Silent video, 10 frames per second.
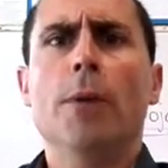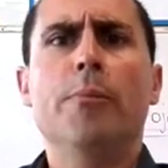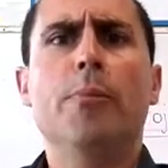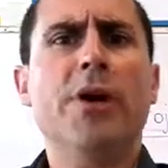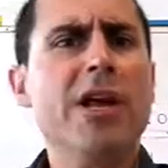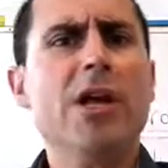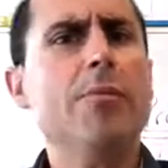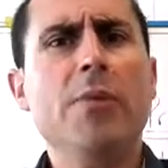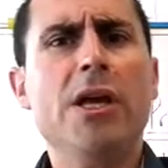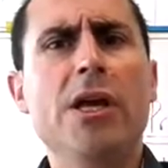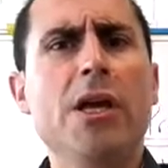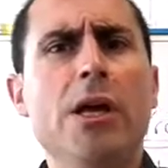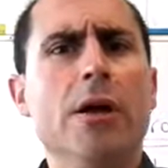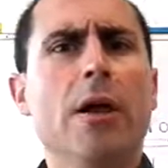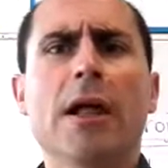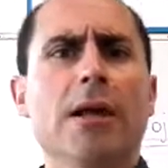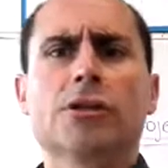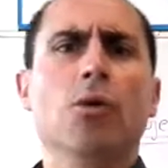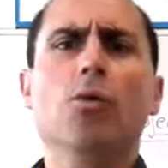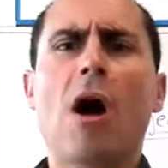bring me,
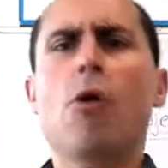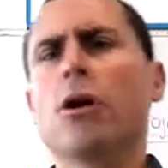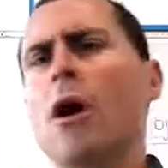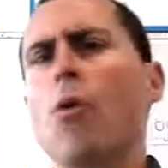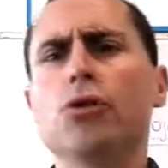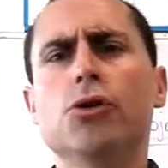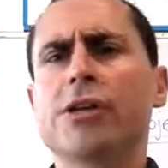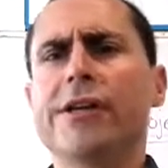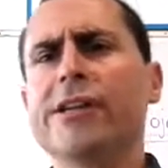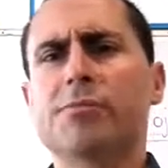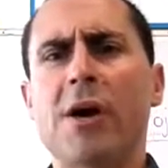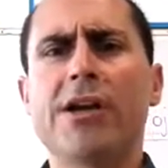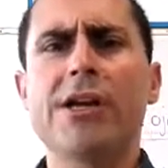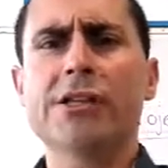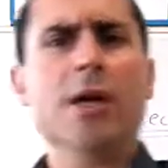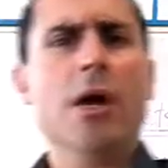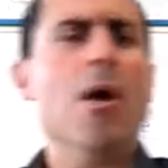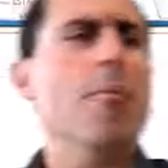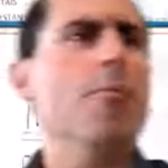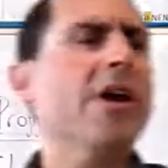so how would you say in Spanish,
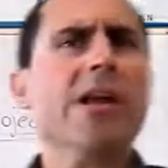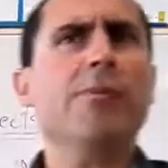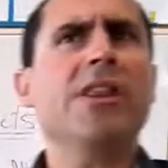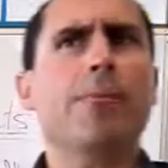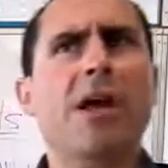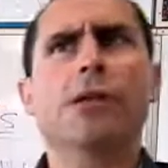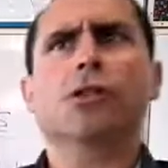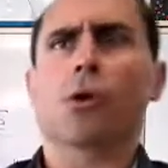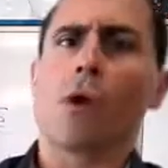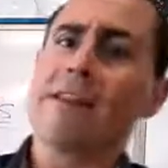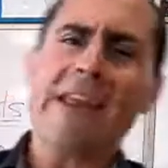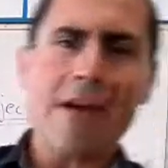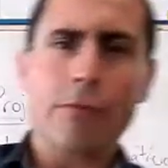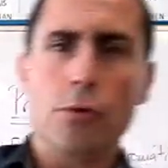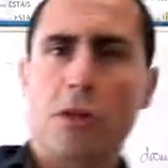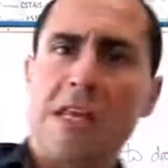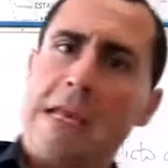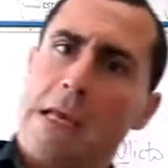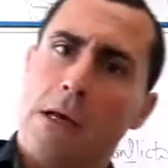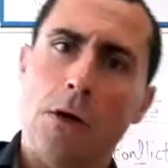bring me the pencil, and they have to
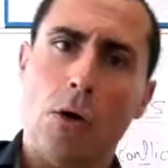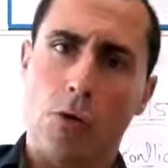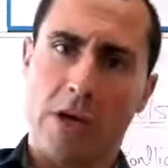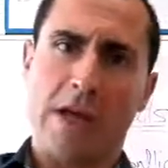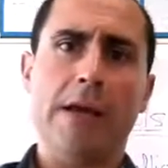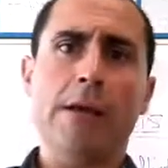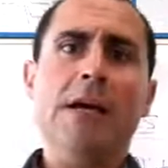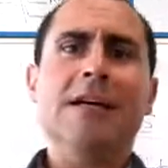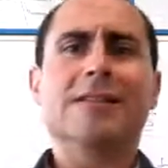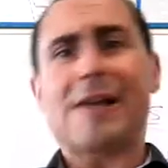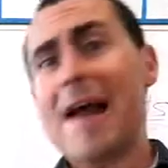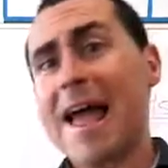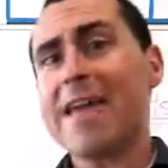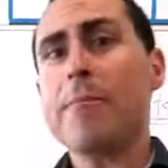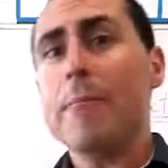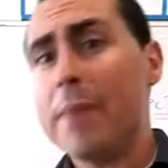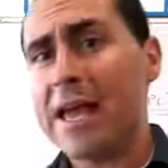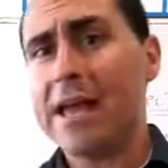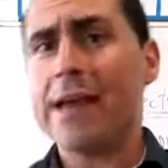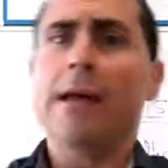think, okay,
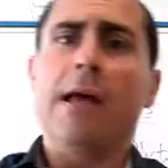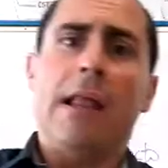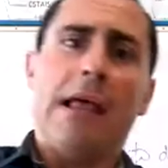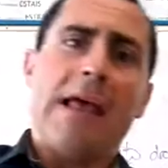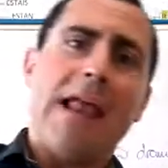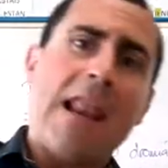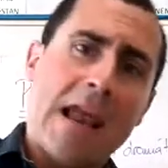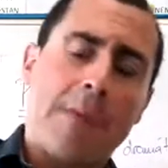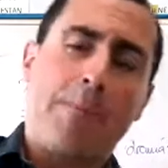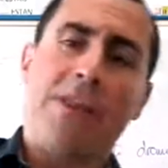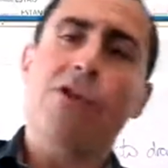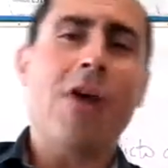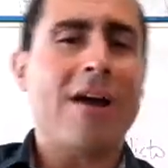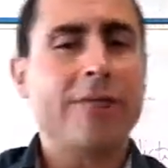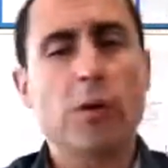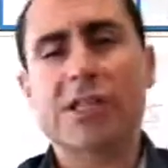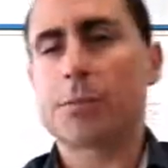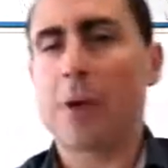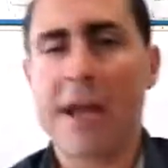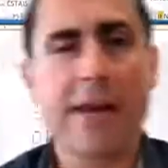tráeme el lápiz. You have to
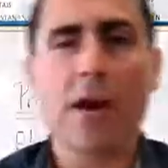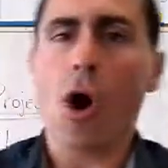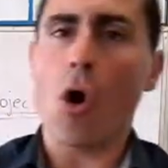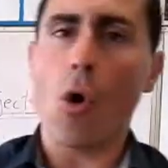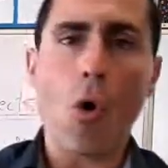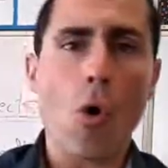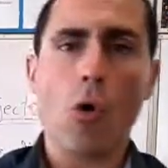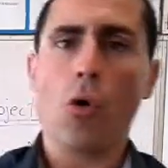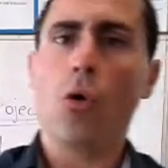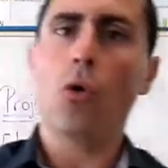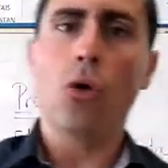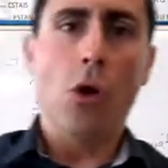explain all